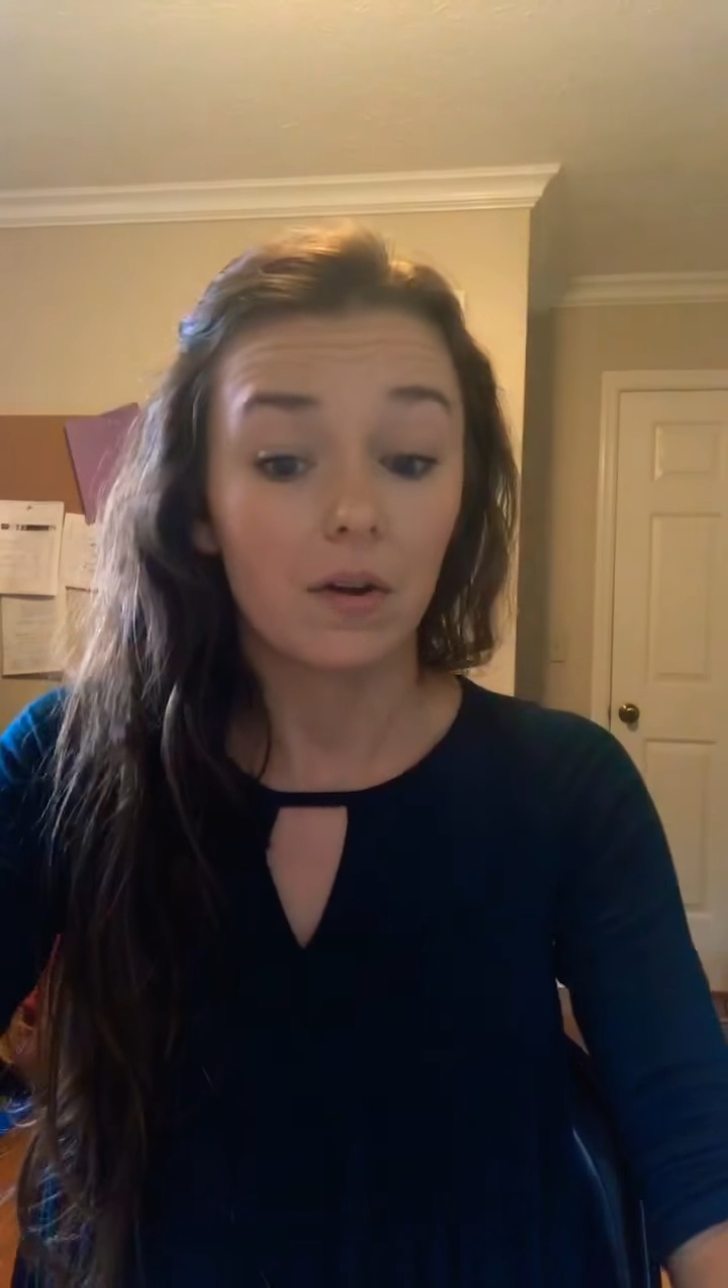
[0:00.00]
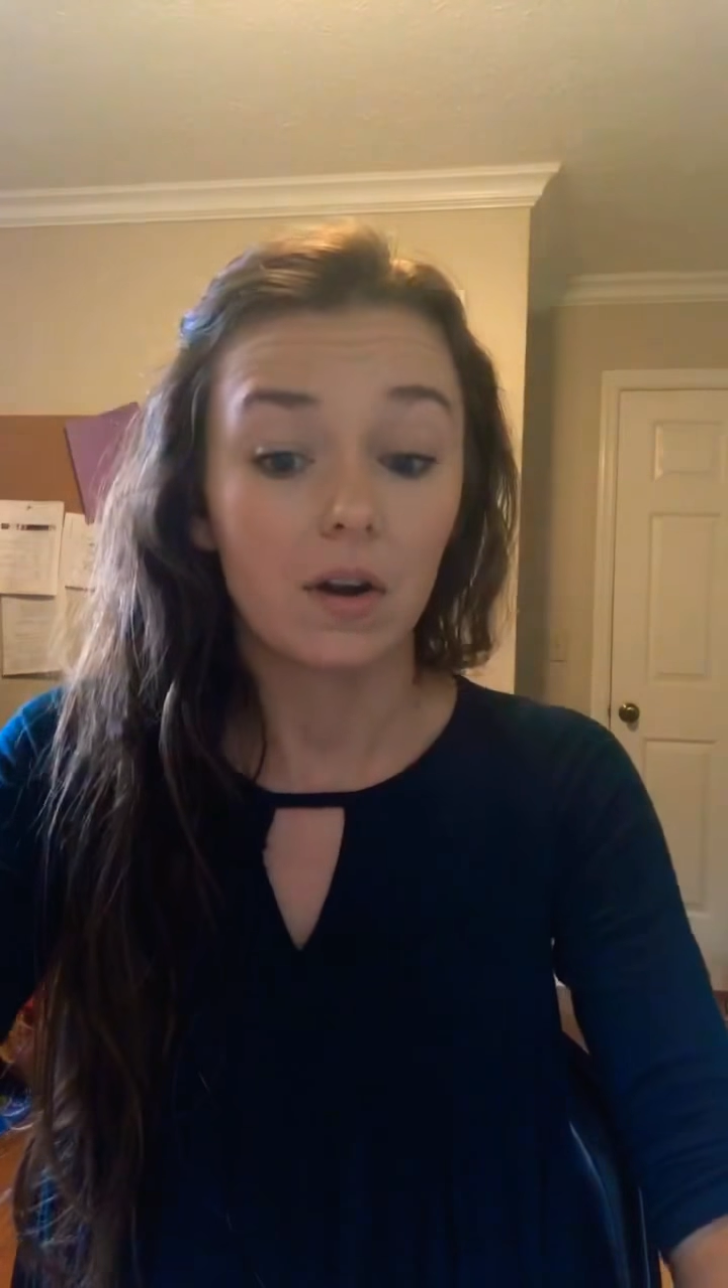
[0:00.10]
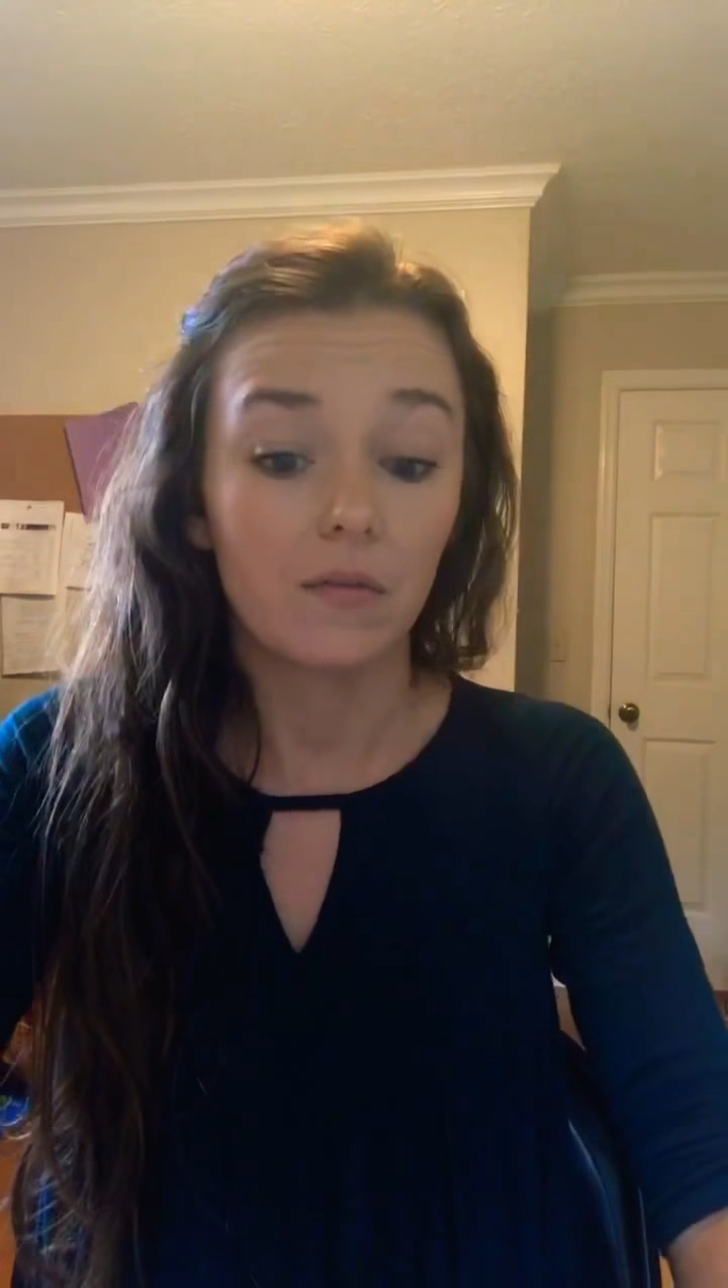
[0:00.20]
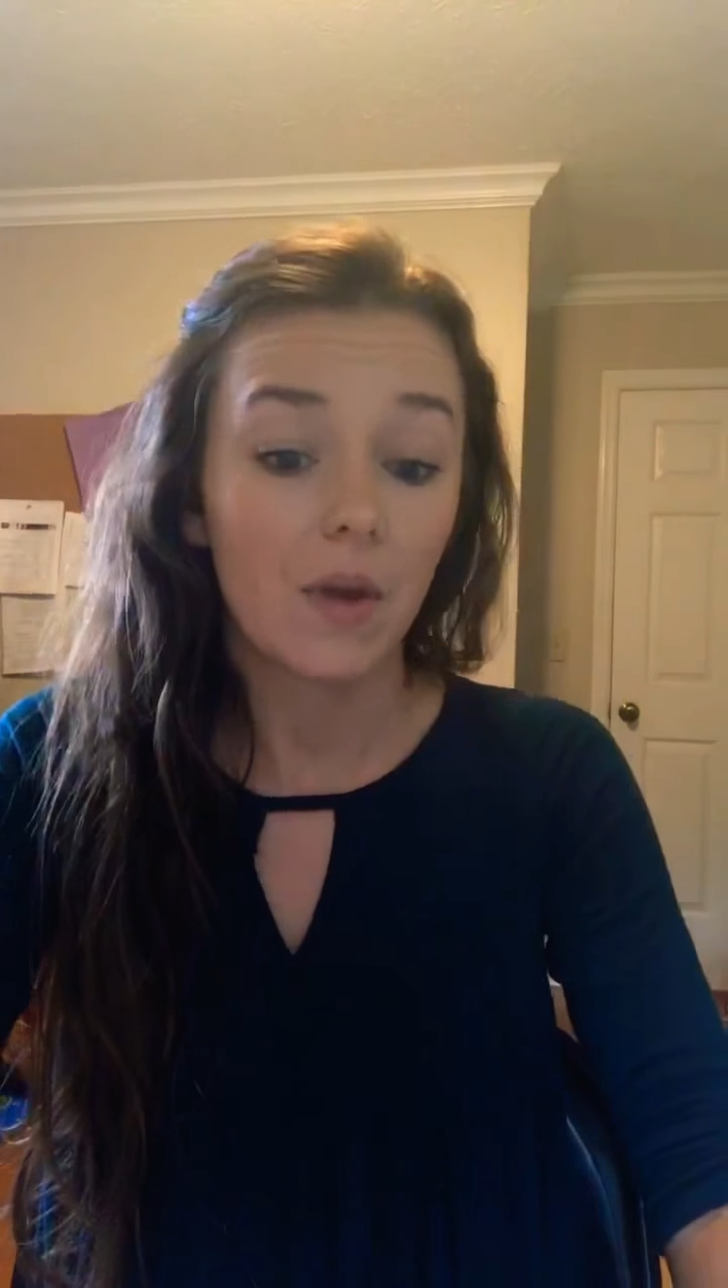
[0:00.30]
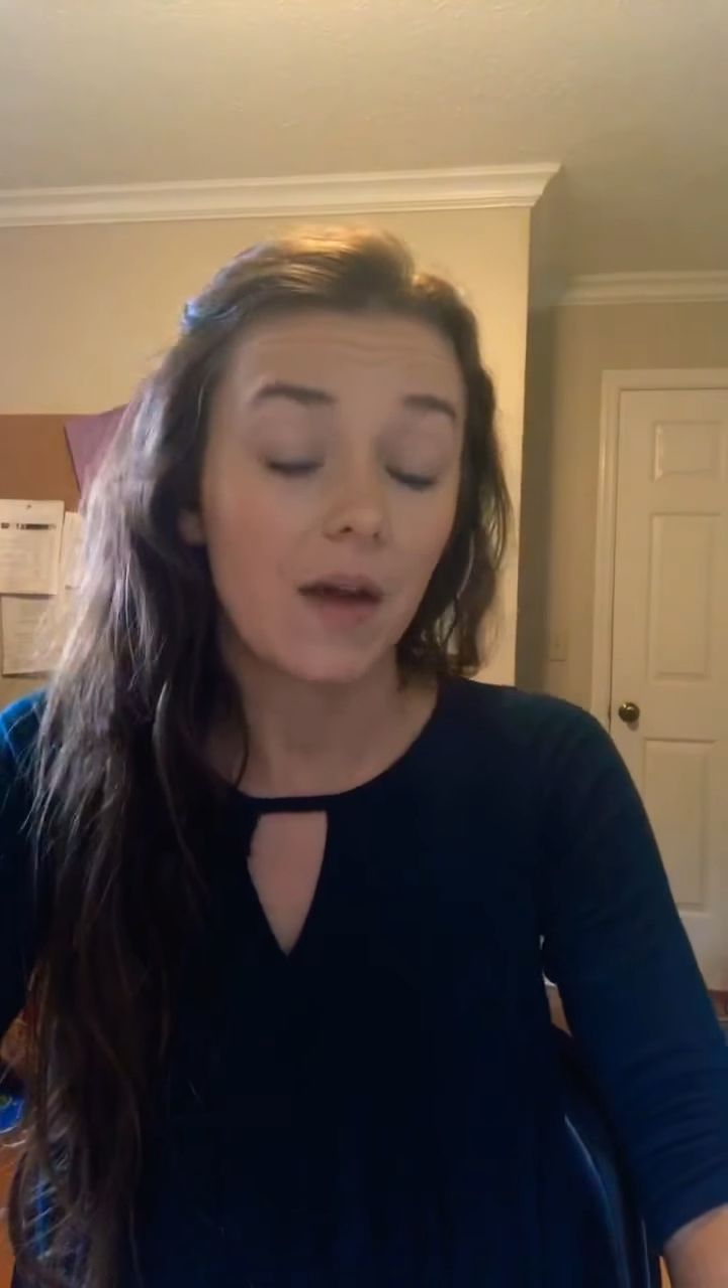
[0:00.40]

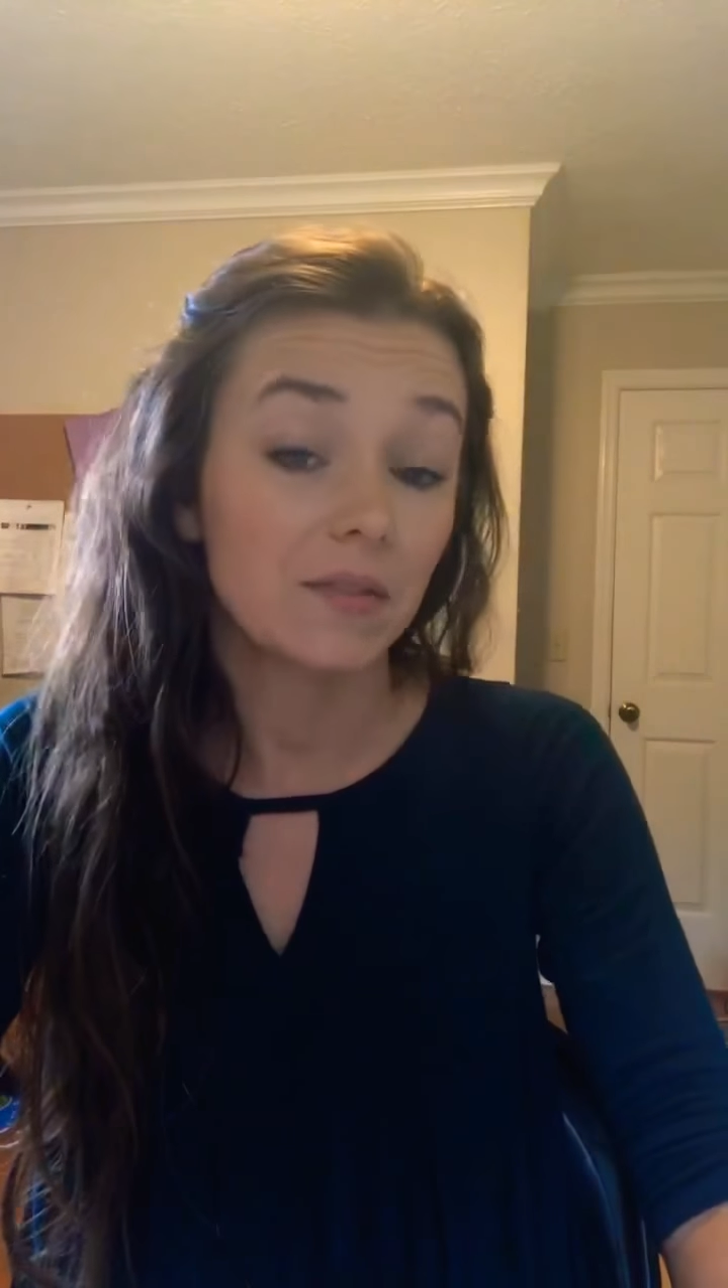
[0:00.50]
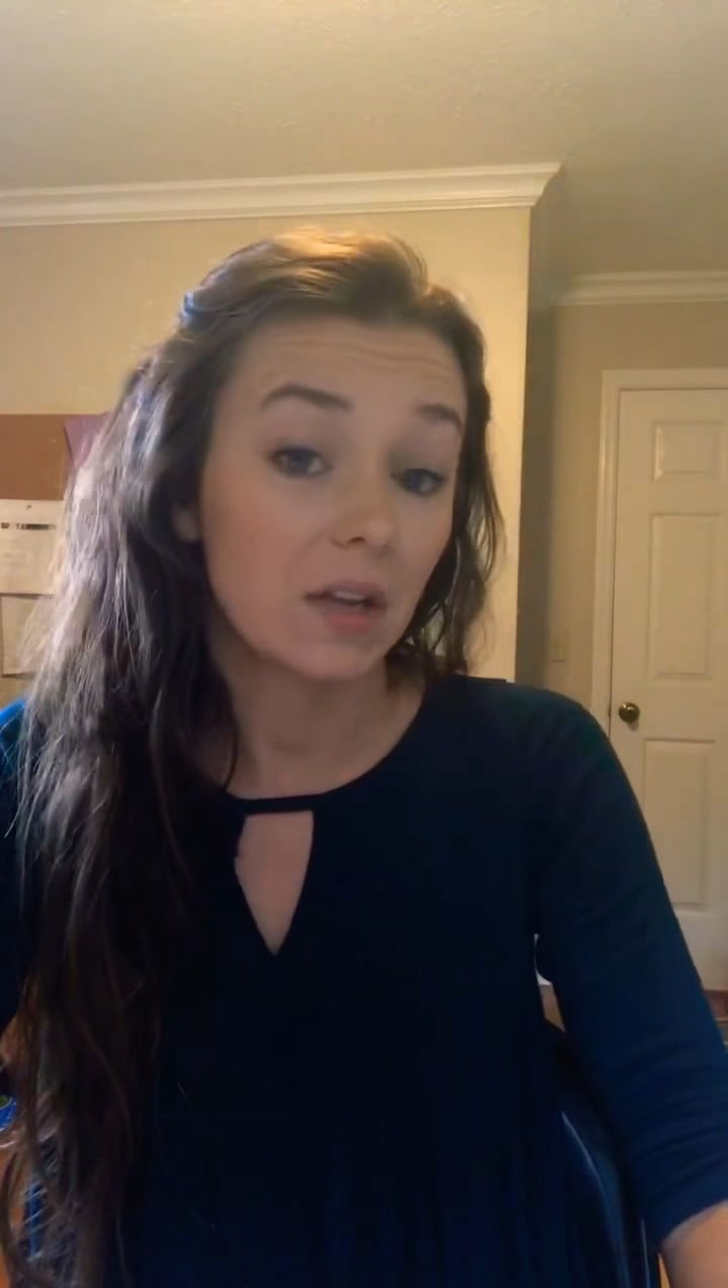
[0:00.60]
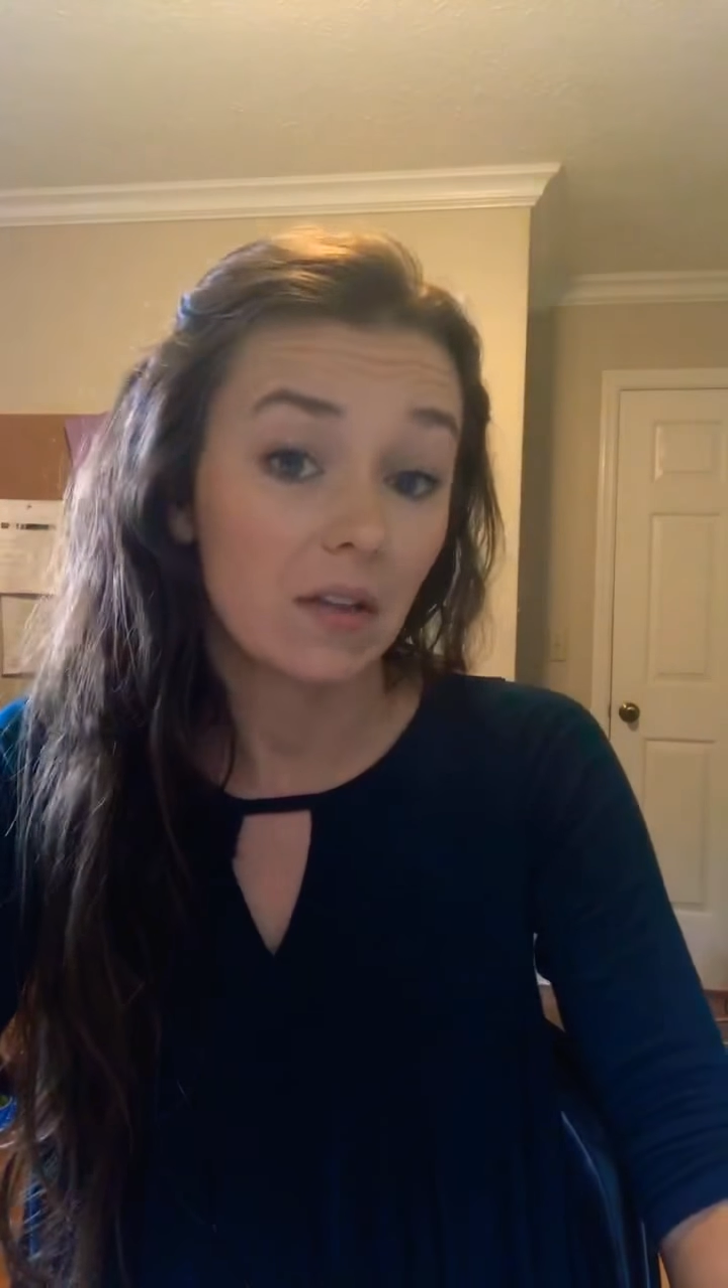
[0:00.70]
and if you have to get